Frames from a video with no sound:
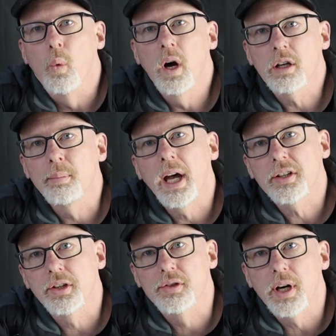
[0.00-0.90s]
Welcome back
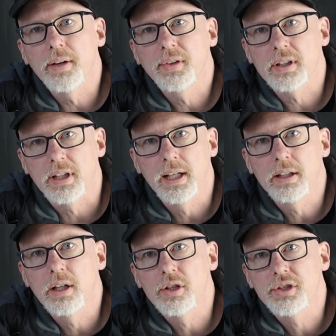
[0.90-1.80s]
to the Trifecta
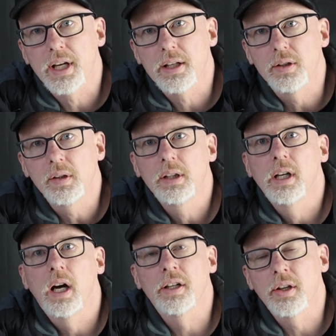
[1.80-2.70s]
Handgun channel,
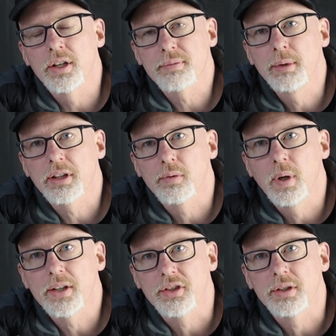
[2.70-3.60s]
another Smith and
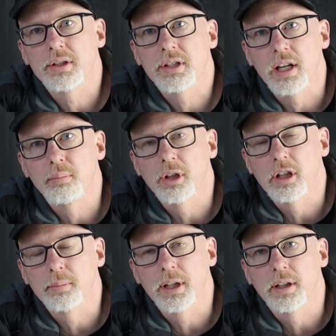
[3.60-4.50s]
Wesson
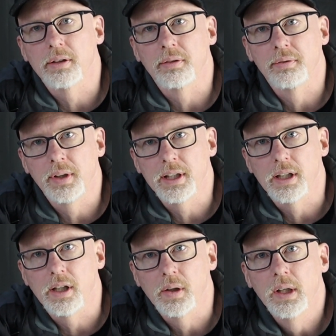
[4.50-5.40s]
10mm
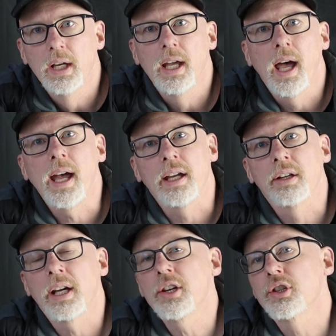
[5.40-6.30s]
video. Hey, in
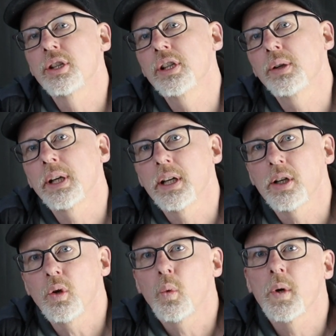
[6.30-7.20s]
case you're new
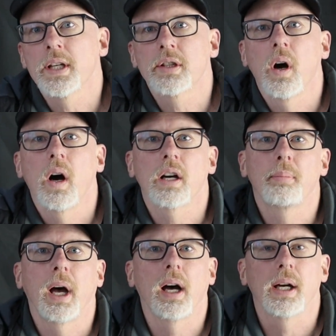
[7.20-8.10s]
here, we talk
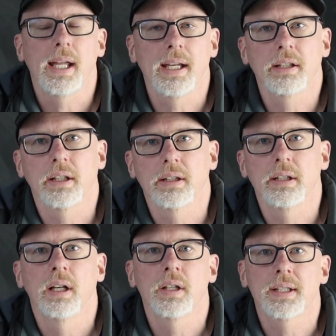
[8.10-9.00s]
about handgun
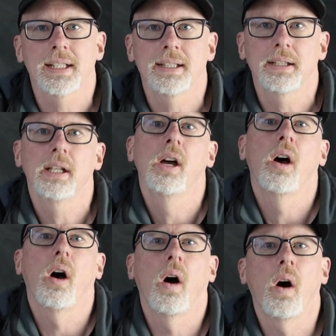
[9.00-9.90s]
hunting
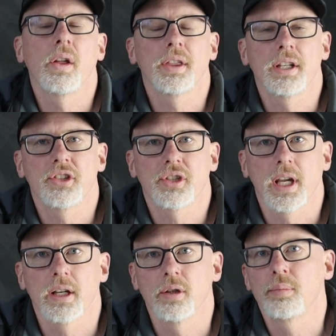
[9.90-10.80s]
on this
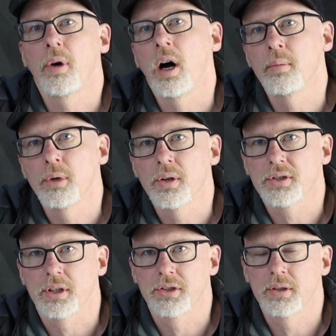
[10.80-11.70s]
channel
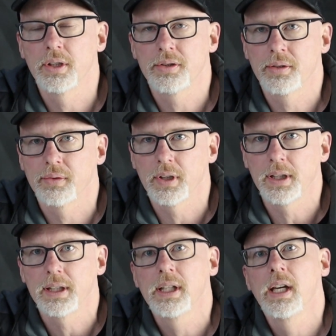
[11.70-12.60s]
almost
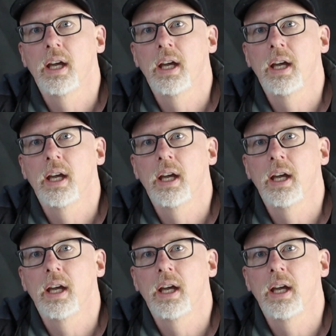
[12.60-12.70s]
exclusively.